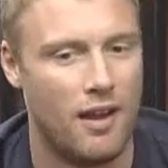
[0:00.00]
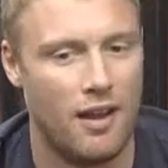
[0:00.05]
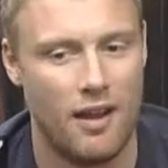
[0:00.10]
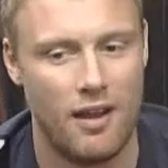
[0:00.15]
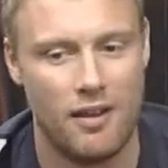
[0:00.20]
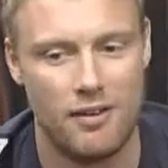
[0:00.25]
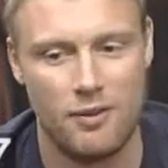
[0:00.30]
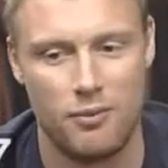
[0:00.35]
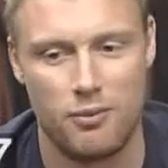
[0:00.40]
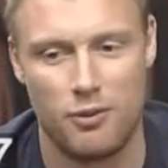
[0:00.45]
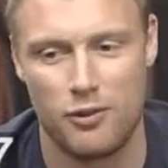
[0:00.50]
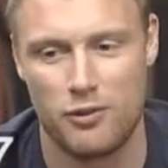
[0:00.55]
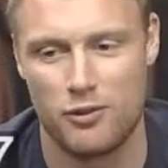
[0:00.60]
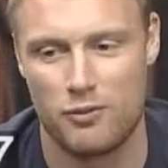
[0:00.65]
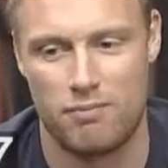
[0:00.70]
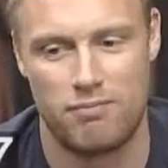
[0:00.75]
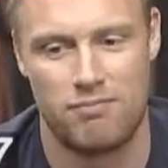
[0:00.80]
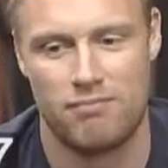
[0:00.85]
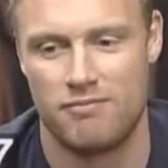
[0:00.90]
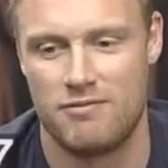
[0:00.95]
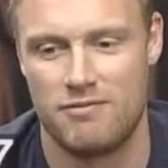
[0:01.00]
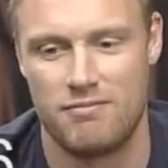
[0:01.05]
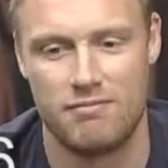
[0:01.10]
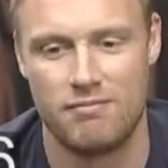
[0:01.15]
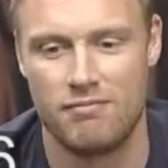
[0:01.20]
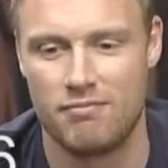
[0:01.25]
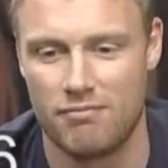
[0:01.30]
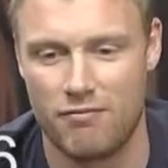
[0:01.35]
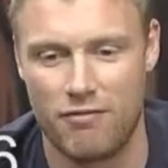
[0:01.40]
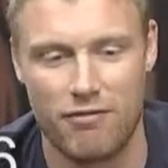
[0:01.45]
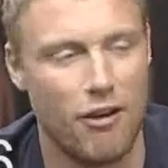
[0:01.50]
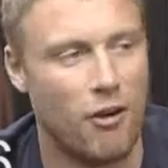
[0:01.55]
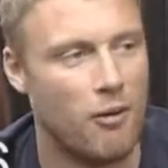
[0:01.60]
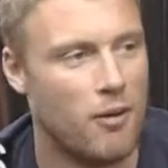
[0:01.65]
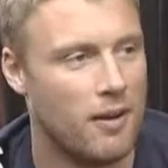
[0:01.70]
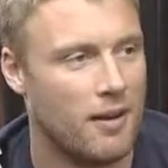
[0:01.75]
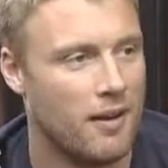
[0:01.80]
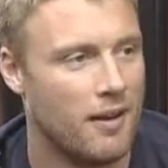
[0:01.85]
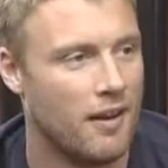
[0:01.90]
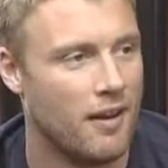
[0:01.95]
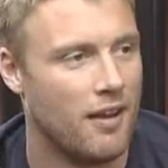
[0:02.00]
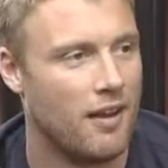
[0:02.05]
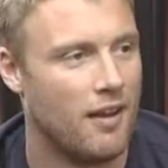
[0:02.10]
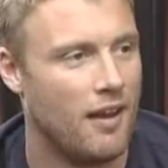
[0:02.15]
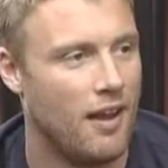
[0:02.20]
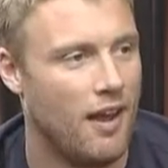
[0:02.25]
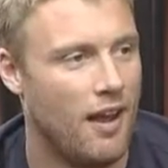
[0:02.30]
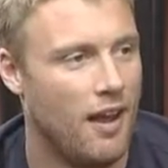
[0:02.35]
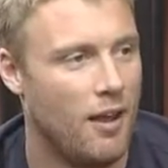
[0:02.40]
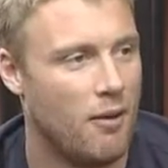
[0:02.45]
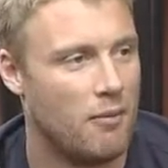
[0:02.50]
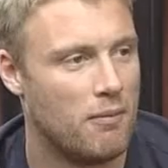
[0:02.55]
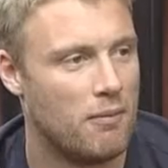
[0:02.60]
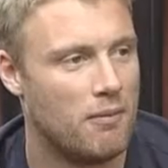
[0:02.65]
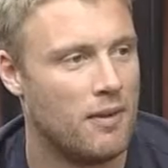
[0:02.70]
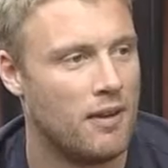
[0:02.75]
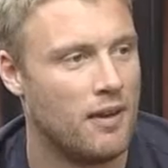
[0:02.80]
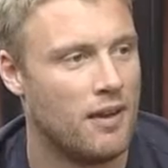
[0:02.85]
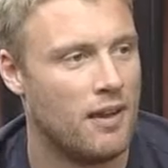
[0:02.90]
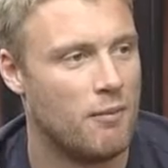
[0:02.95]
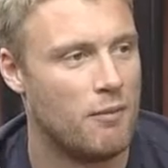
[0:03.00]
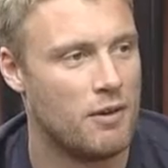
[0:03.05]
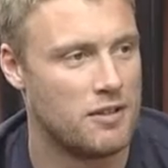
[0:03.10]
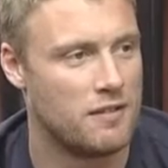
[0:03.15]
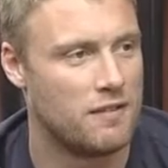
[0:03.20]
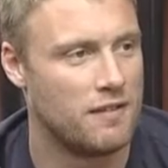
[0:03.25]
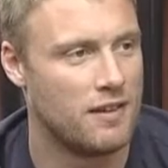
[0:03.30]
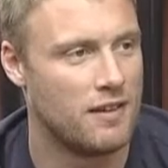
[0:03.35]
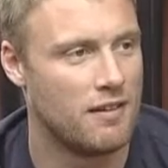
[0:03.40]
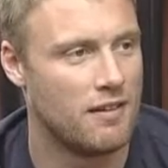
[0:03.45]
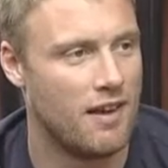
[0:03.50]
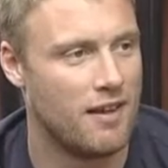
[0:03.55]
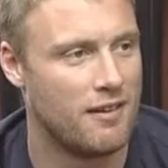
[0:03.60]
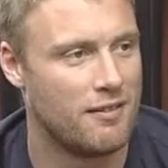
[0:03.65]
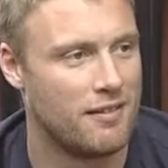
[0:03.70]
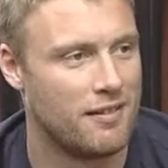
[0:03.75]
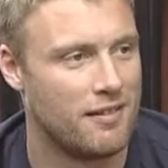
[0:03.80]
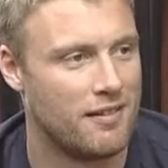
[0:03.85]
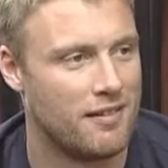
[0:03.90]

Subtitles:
Your blood's flowing. It makes you feel alive.